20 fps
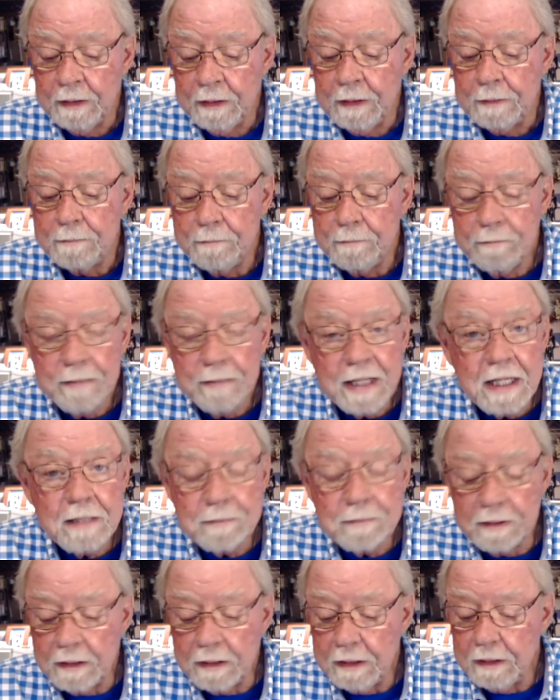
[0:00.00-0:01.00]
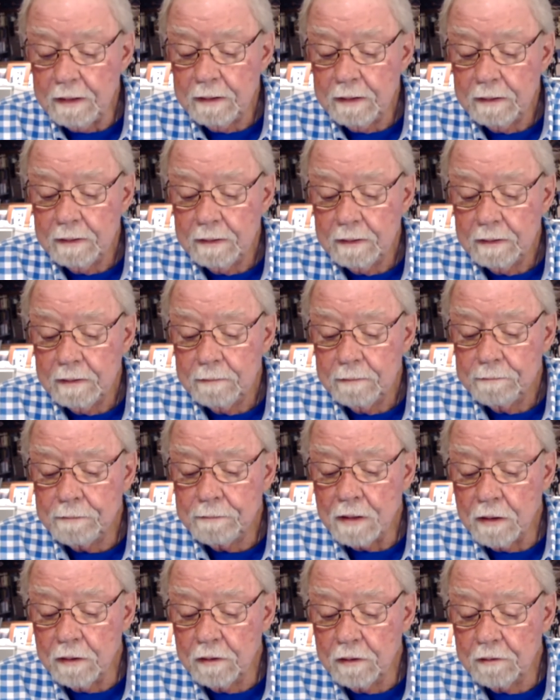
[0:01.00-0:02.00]
Maybe
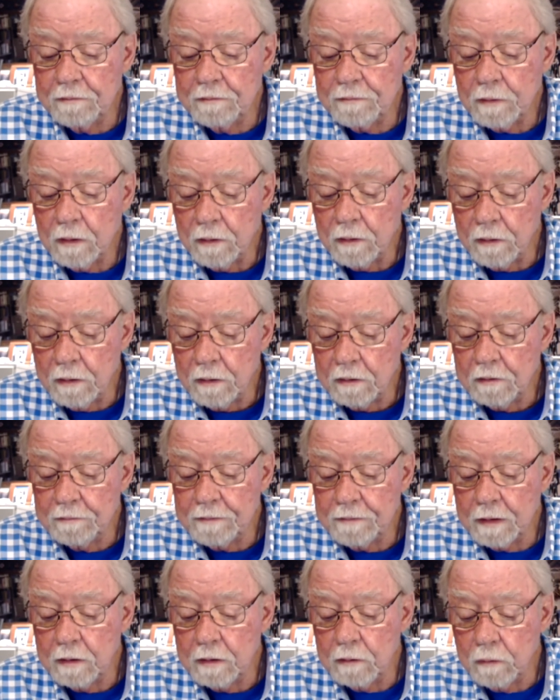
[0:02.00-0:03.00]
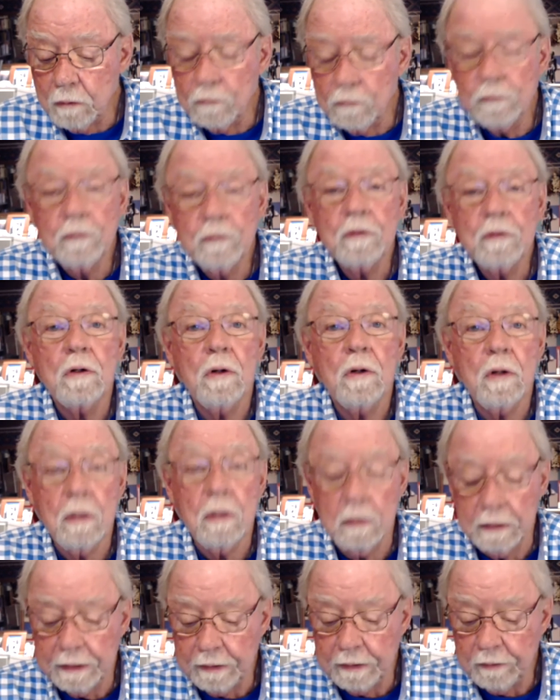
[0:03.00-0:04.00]
part of all of our own
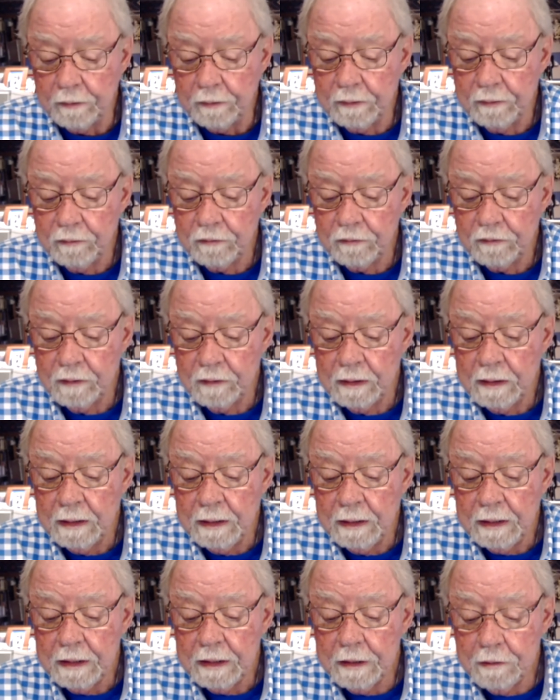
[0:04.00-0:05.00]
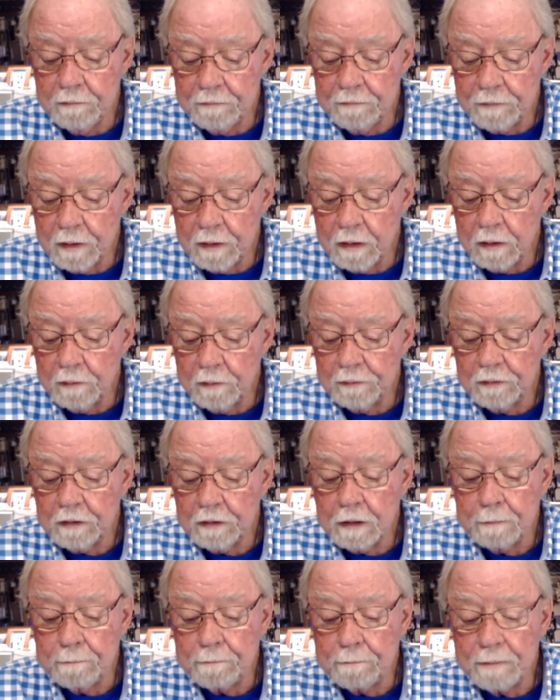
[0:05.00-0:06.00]
callings involves
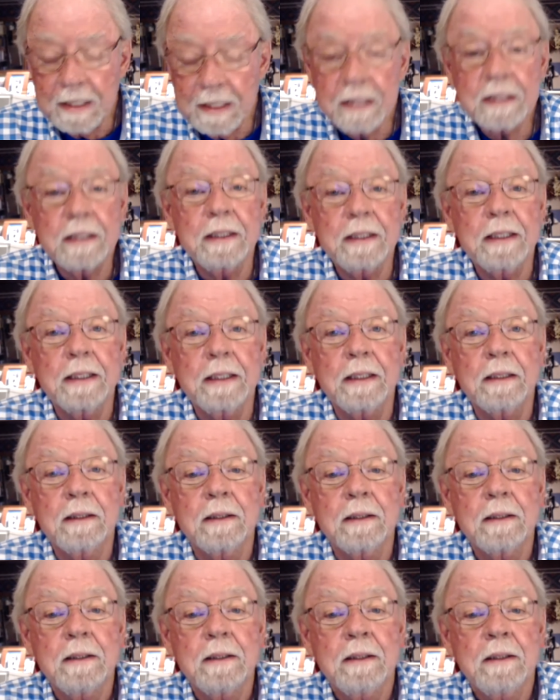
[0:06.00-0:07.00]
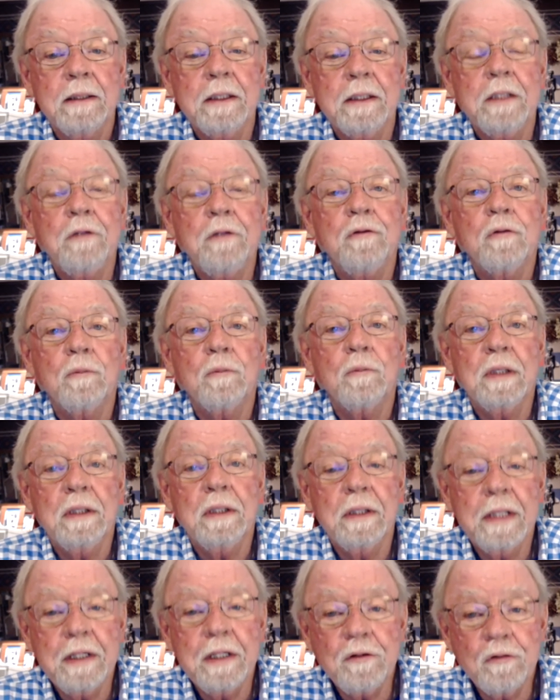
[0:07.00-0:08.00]
a beckoning into
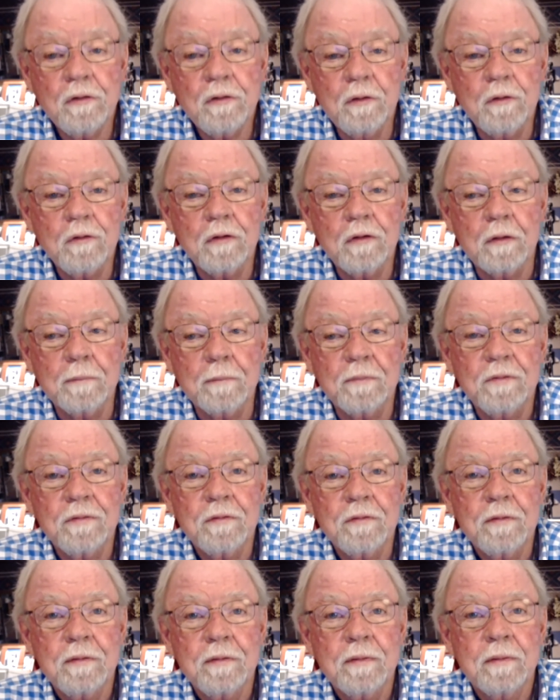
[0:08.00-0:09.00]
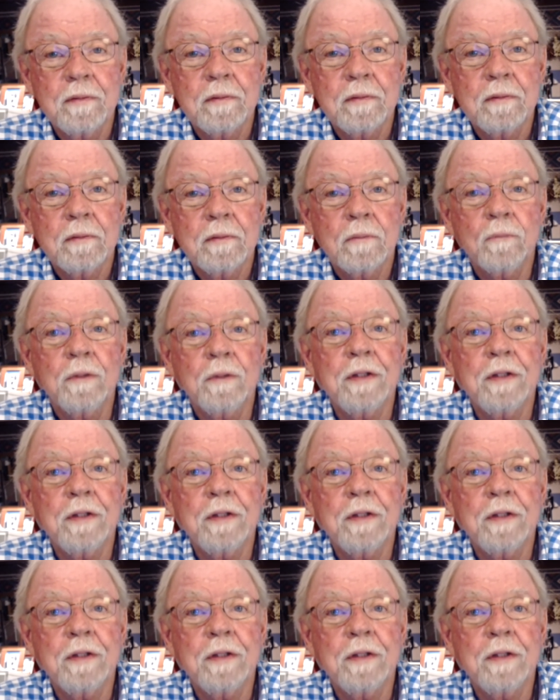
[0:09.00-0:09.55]
relationships with